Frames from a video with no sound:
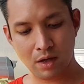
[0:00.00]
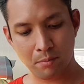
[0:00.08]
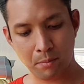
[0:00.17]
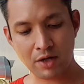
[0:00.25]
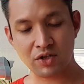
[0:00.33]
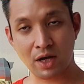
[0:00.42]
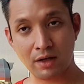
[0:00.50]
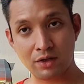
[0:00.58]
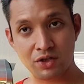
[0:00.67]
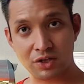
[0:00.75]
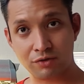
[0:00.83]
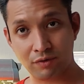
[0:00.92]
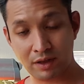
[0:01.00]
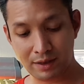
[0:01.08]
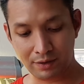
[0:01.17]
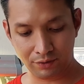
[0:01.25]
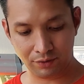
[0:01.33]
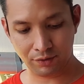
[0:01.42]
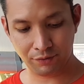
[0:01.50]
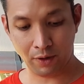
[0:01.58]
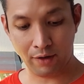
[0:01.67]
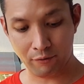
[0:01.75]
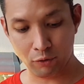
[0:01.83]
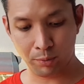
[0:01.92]
Much energy is released for
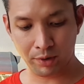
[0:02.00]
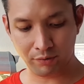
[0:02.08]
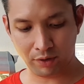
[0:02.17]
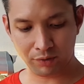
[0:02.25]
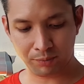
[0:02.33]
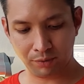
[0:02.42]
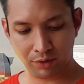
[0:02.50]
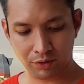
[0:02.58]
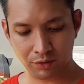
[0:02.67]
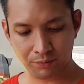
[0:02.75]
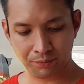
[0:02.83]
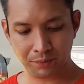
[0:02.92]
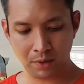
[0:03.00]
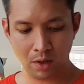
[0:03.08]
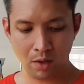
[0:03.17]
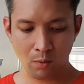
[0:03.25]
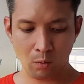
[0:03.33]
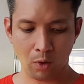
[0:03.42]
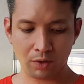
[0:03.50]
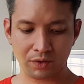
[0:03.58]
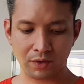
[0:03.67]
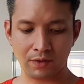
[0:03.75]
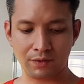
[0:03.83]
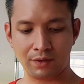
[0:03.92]
aerobic respiration.
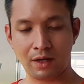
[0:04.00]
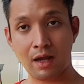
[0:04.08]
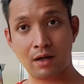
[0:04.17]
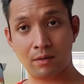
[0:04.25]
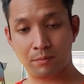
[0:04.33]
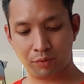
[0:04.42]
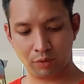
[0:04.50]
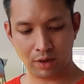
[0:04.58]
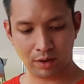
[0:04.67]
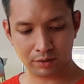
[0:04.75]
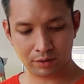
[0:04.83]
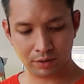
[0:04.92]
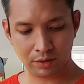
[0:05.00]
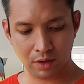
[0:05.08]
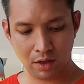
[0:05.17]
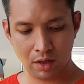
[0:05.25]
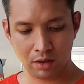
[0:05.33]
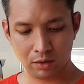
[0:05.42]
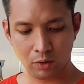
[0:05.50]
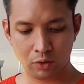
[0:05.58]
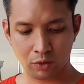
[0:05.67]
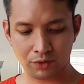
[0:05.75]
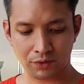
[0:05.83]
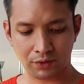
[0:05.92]
Water is an end product.
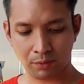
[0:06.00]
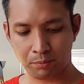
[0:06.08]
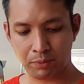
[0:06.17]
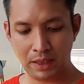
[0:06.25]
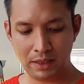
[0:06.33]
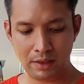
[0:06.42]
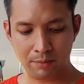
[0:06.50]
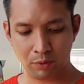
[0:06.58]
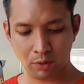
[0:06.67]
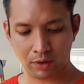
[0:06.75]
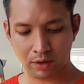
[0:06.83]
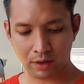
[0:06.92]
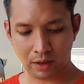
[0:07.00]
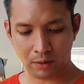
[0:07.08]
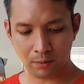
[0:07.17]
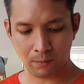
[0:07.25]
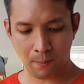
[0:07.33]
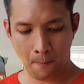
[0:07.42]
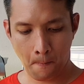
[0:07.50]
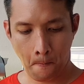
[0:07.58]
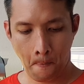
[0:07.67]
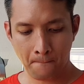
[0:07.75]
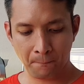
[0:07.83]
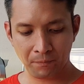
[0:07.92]
Glucose is completely broken down
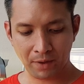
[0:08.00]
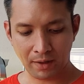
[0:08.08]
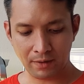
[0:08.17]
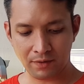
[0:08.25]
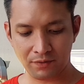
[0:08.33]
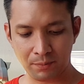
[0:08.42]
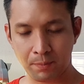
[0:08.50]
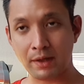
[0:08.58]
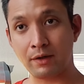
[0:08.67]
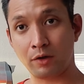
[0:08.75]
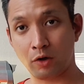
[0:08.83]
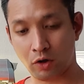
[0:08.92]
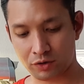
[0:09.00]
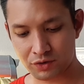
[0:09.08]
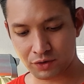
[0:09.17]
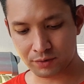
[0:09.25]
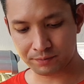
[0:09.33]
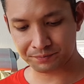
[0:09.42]
and it is dependent on oxygen.